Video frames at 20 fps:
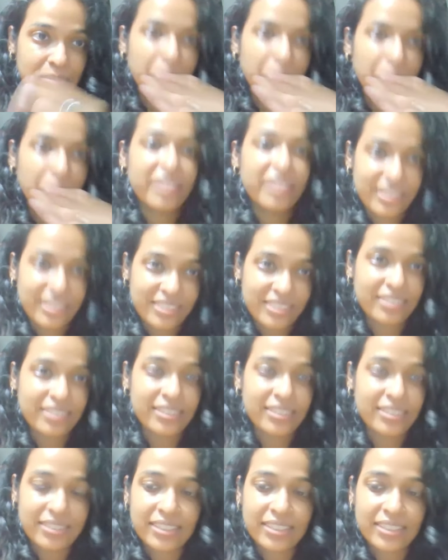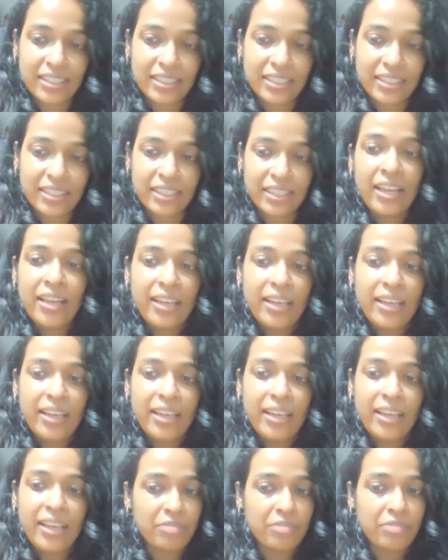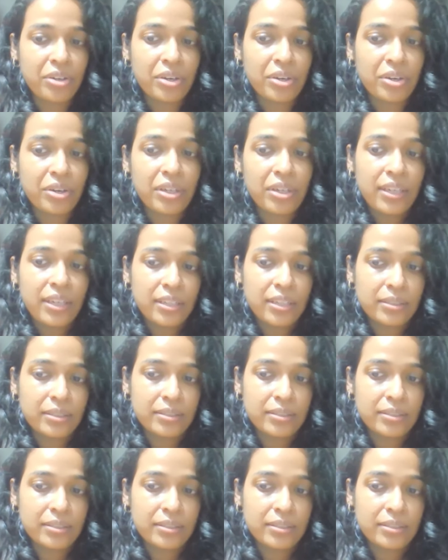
Moderation is the key. And if you're,